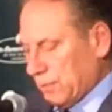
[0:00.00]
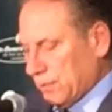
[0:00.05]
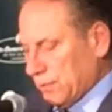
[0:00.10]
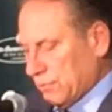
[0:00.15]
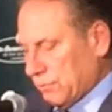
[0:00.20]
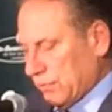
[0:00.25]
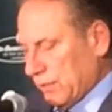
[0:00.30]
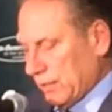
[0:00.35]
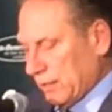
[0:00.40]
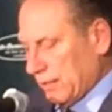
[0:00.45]
three
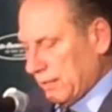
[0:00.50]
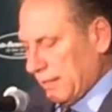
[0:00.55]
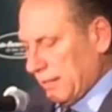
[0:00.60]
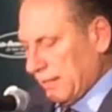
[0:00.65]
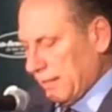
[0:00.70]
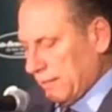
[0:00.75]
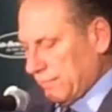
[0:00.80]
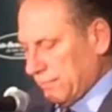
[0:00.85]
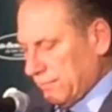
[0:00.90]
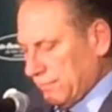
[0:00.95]
the second
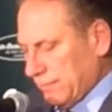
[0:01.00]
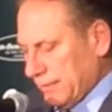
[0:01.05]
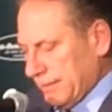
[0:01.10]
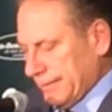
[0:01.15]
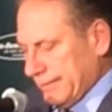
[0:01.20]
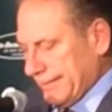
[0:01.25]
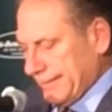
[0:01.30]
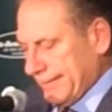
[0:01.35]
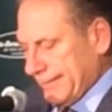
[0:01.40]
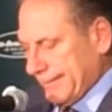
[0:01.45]
half.
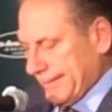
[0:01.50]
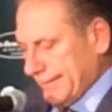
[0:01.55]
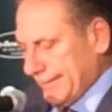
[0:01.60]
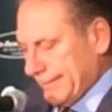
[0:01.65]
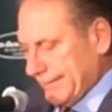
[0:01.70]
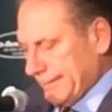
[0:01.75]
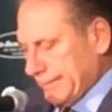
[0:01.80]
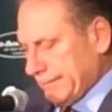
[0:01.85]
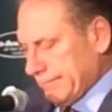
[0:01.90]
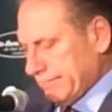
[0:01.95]

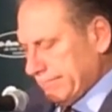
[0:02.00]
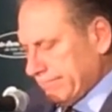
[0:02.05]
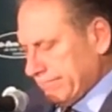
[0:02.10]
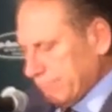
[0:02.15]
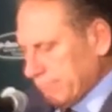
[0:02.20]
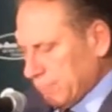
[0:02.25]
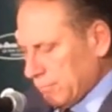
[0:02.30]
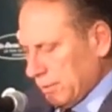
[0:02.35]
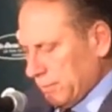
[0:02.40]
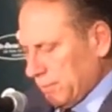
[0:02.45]

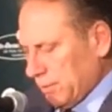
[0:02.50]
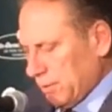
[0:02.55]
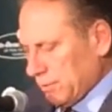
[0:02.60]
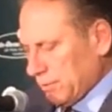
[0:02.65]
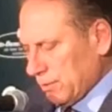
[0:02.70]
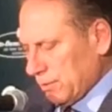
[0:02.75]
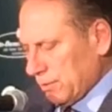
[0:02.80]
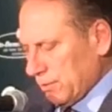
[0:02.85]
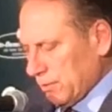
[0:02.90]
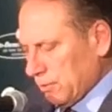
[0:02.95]
Um,
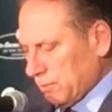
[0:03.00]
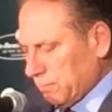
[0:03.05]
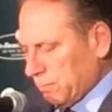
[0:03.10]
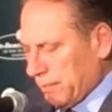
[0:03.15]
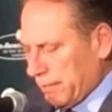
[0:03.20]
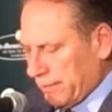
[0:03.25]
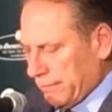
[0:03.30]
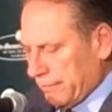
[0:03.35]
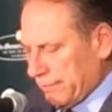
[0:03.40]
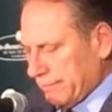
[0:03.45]
rebounded a little
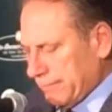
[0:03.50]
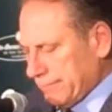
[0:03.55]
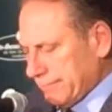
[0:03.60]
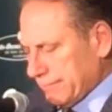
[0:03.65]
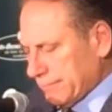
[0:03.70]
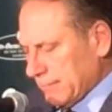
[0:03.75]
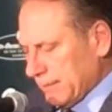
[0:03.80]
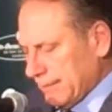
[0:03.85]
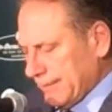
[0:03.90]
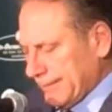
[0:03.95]
better.
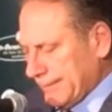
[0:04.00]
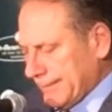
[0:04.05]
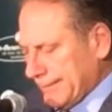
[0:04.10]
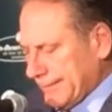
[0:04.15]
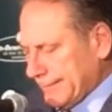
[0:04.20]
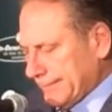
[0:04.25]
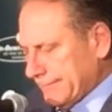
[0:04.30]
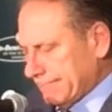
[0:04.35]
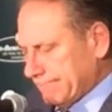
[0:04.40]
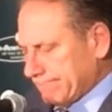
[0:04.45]

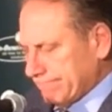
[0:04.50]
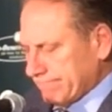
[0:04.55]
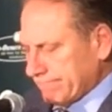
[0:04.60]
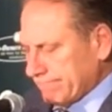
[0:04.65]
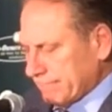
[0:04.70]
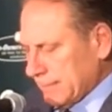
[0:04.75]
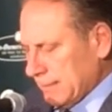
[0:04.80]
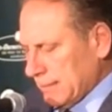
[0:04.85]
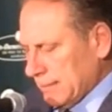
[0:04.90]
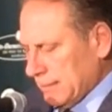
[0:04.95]
Um,
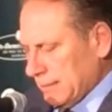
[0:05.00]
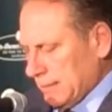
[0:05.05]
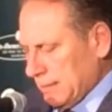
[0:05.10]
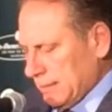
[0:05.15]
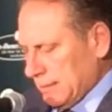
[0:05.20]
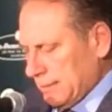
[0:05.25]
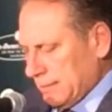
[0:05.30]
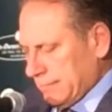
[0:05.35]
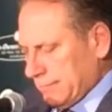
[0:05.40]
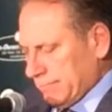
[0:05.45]

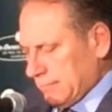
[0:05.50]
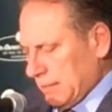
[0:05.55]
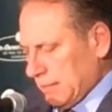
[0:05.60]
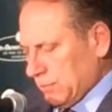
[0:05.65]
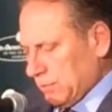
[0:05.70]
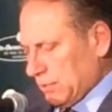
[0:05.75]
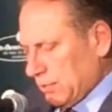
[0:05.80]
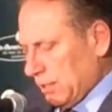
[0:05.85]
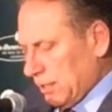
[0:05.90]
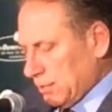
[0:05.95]

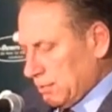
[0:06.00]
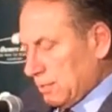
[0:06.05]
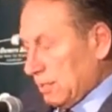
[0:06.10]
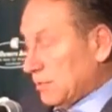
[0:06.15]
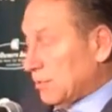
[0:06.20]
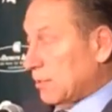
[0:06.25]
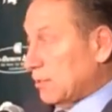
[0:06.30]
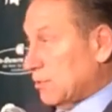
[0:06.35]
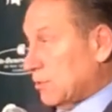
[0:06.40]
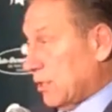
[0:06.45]
it was nice
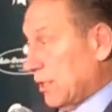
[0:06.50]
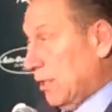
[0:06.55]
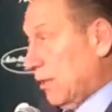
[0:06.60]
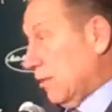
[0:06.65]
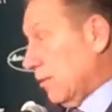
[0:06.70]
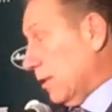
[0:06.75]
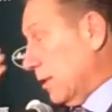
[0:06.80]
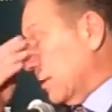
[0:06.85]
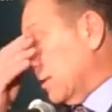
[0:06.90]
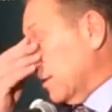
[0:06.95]
that
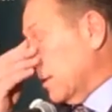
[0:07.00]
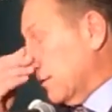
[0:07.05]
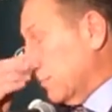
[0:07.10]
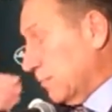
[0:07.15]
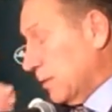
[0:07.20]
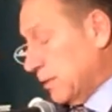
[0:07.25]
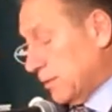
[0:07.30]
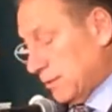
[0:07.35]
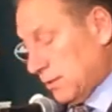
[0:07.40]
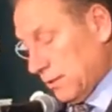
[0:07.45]
Denzel, I
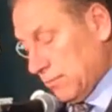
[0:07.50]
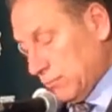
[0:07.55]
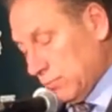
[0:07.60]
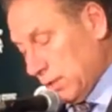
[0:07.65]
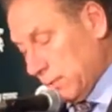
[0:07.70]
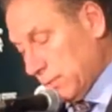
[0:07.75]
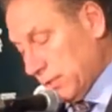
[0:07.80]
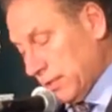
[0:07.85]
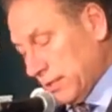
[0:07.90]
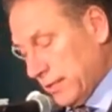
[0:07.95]
didn't mean to
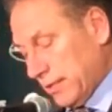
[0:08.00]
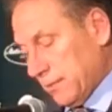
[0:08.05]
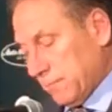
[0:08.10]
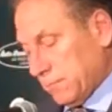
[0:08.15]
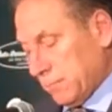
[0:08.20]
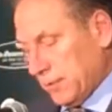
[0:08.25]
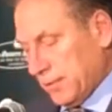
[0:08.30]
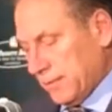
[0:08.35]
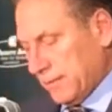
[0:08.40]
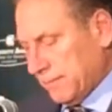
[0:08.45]
rub it
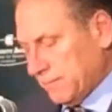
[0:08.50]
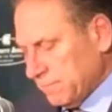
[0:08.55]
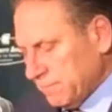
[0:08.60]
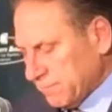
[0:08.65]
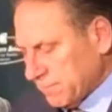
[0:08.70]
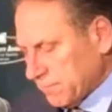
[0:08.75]
in, but